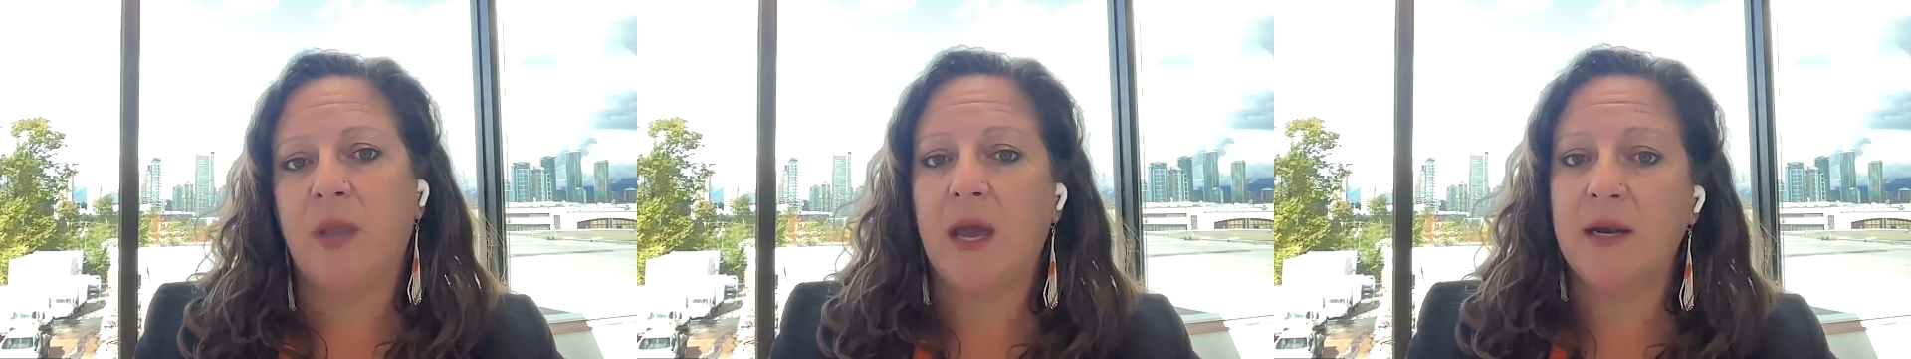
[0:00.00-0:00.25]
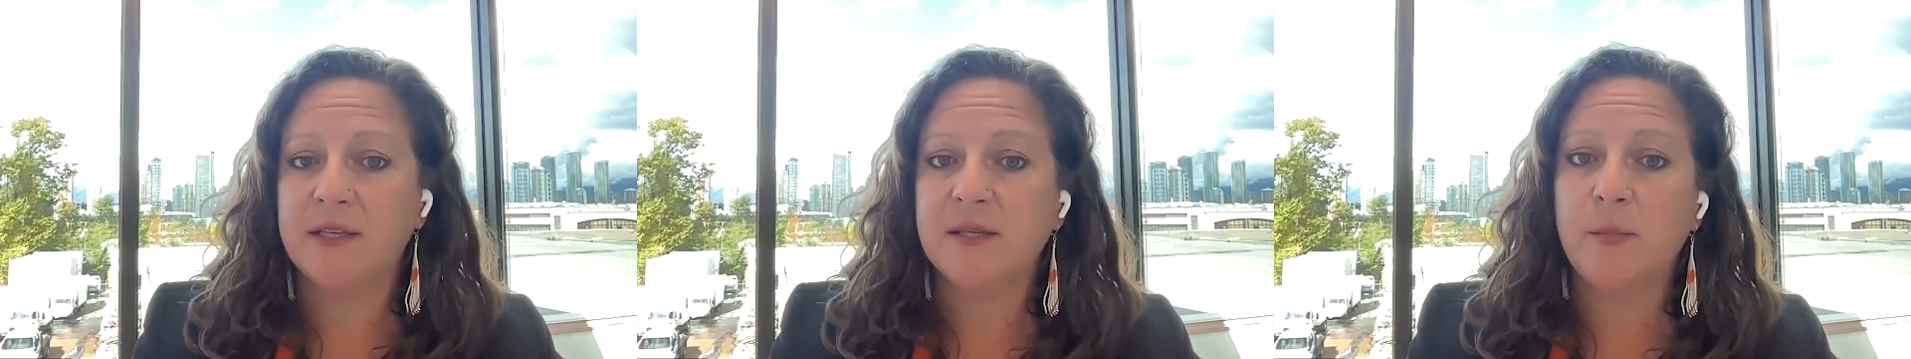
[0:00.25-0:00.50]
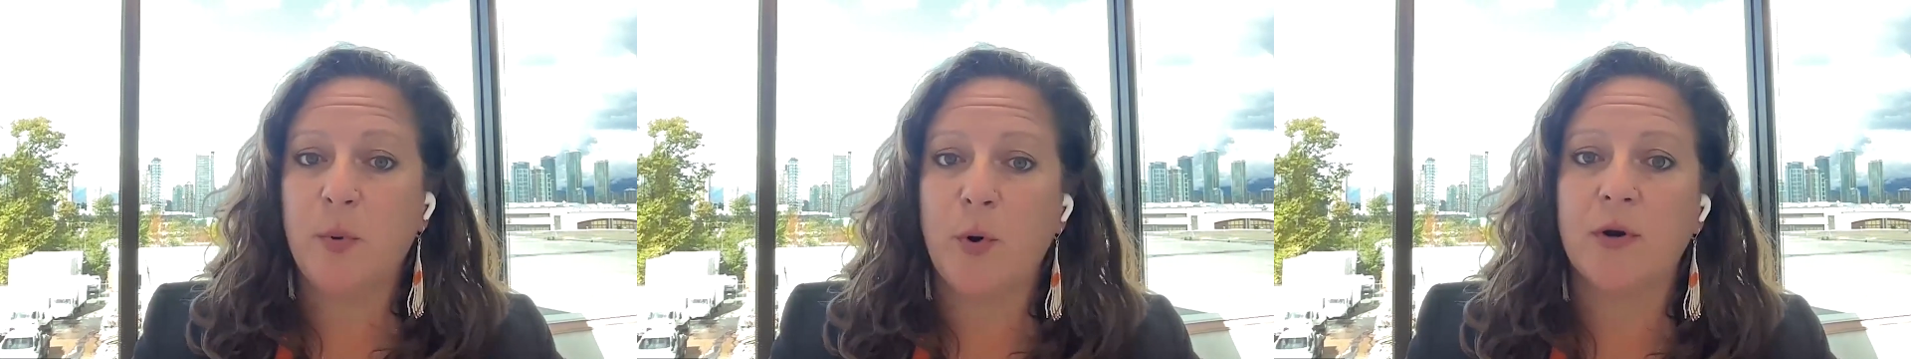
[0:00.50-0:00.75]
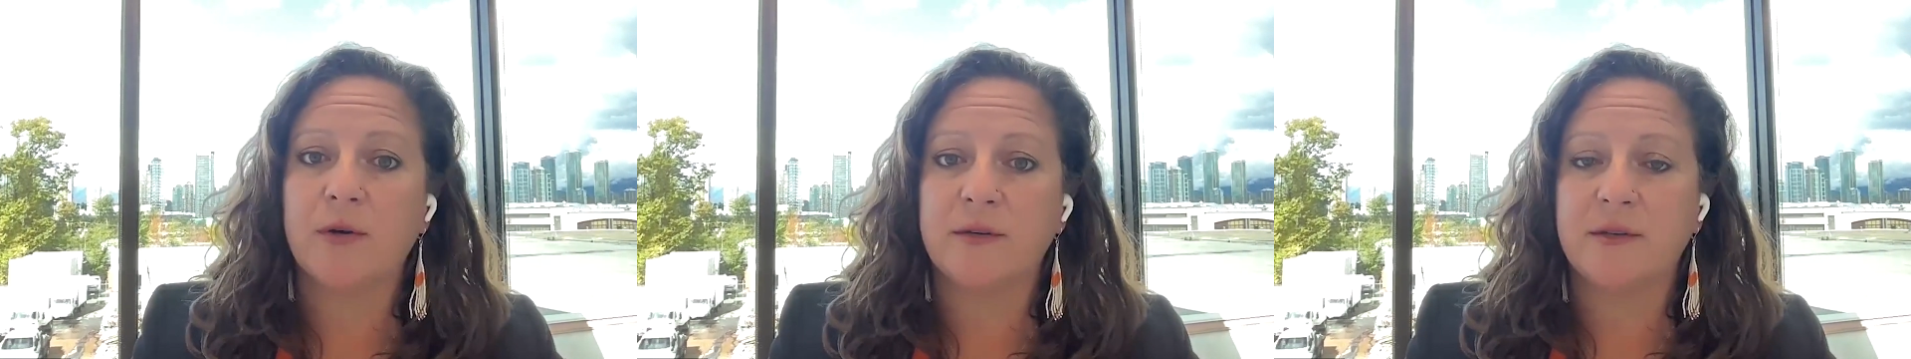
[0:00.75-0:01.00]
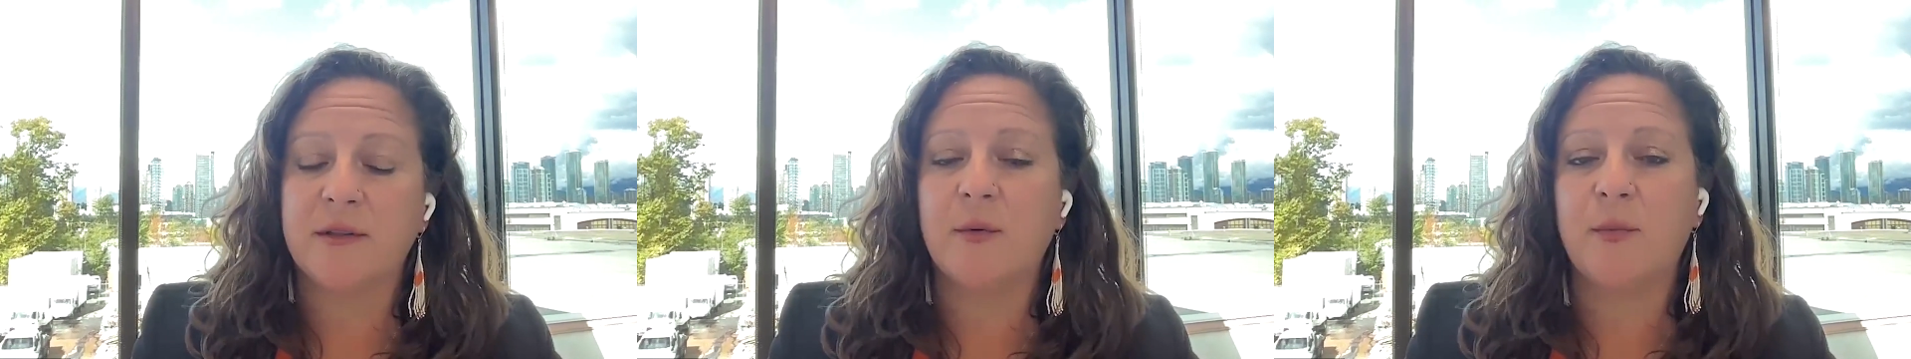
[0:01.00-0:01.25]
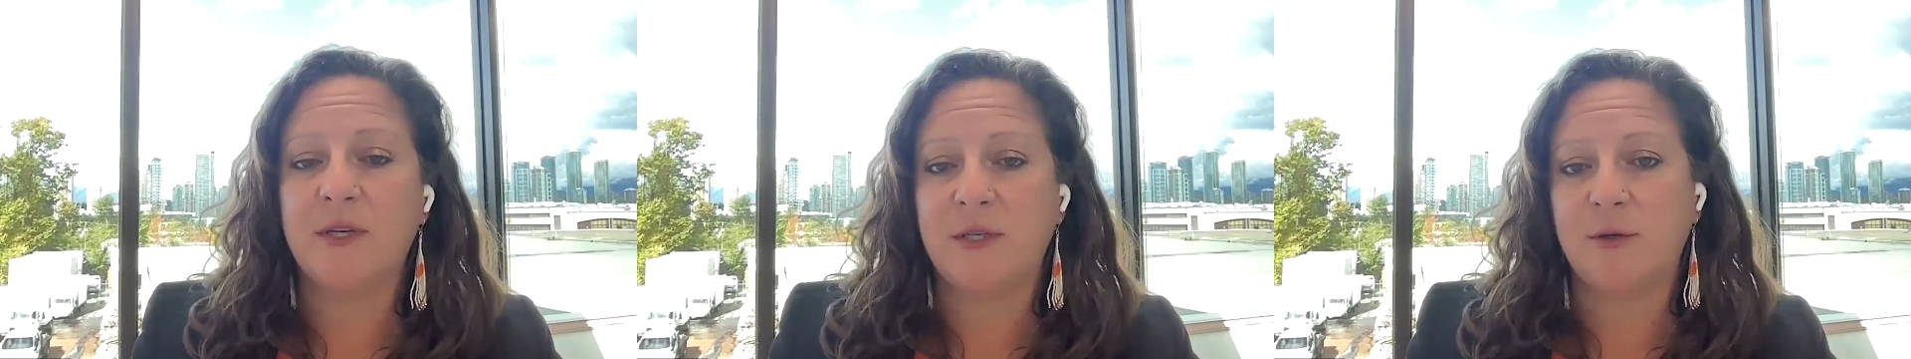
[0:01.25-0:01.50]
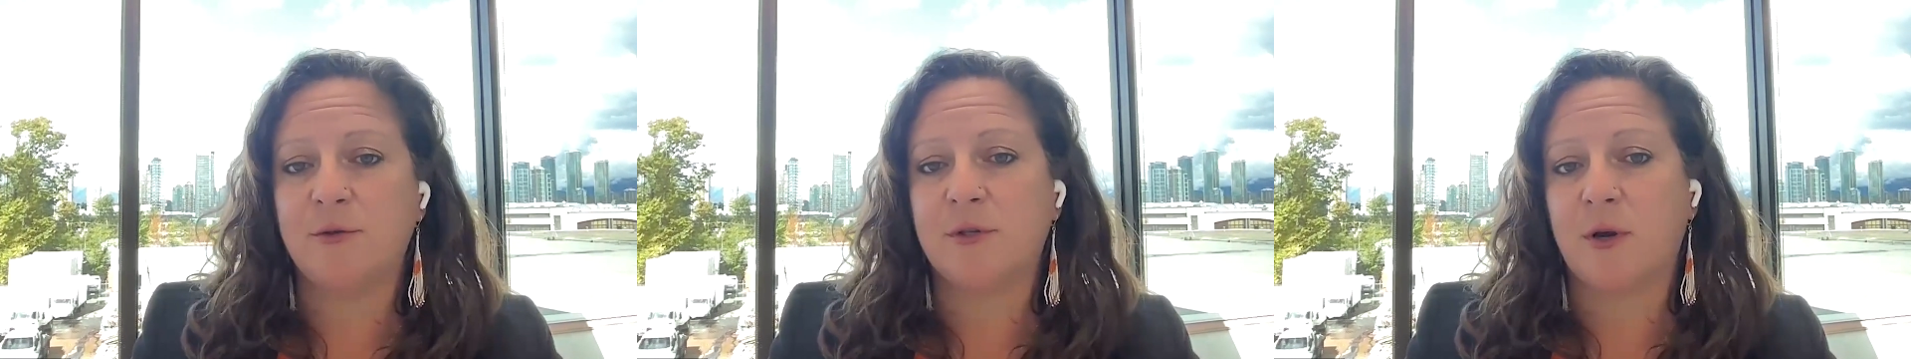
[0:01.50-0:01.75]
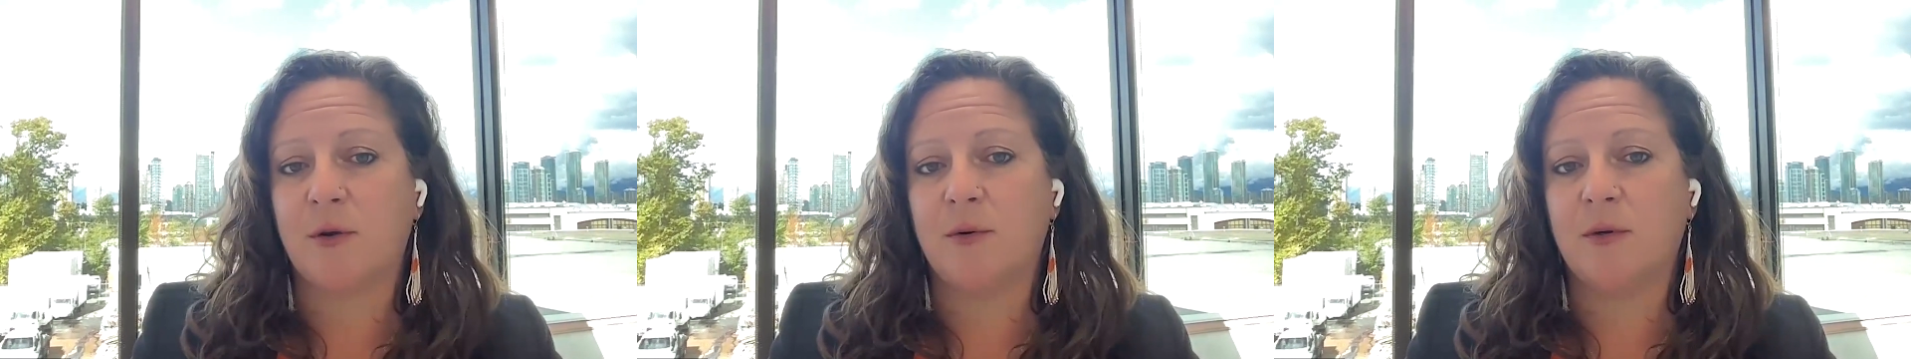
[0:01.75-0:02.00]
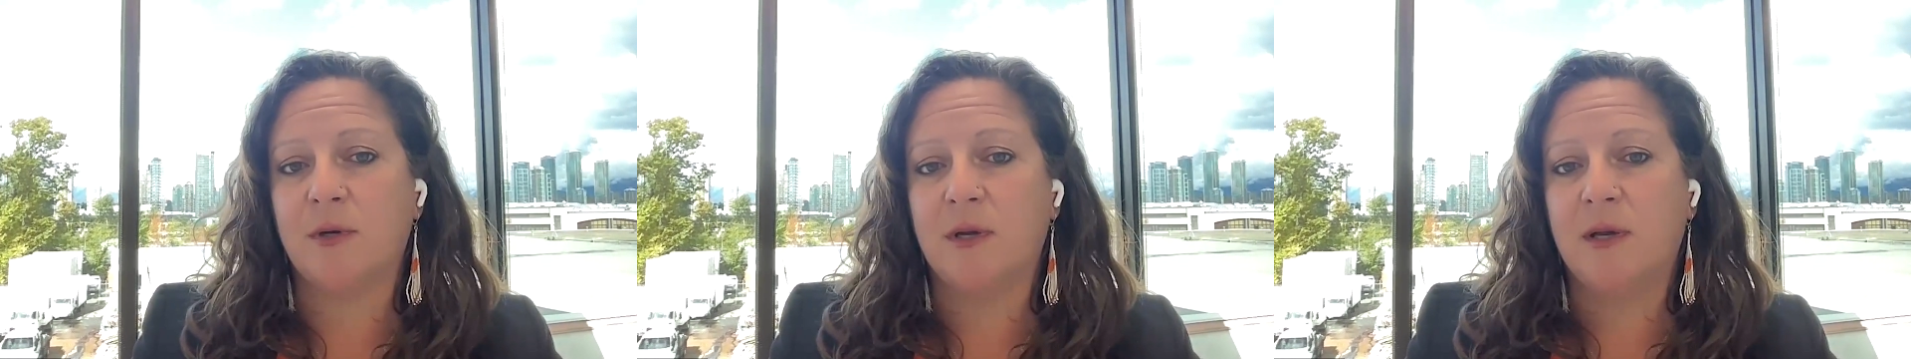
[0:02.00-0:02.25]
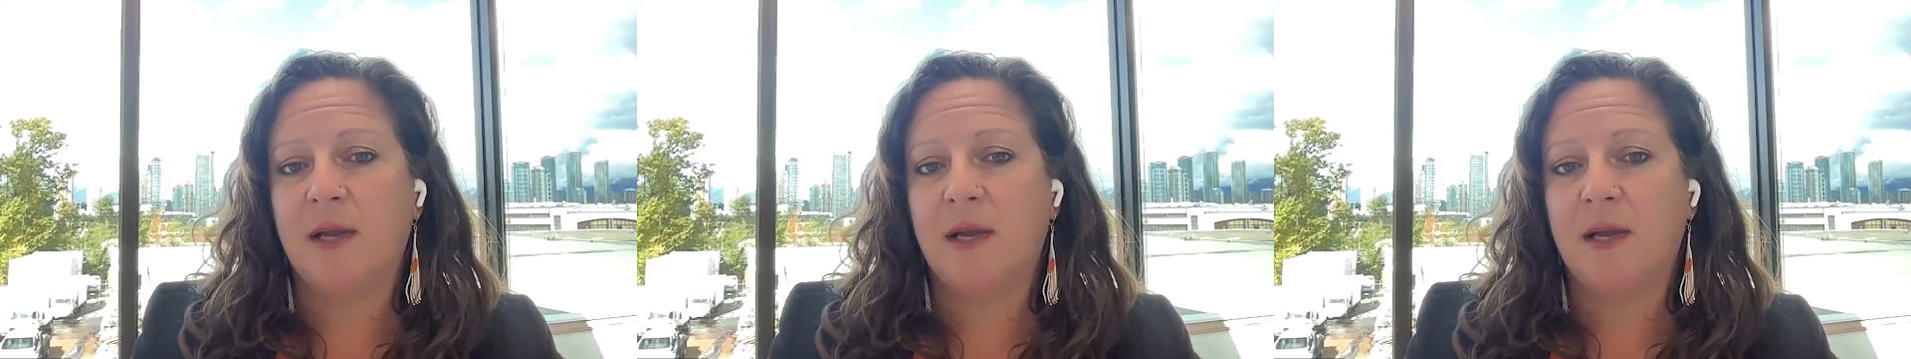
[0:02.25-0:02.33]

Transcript: And it's important that we do so.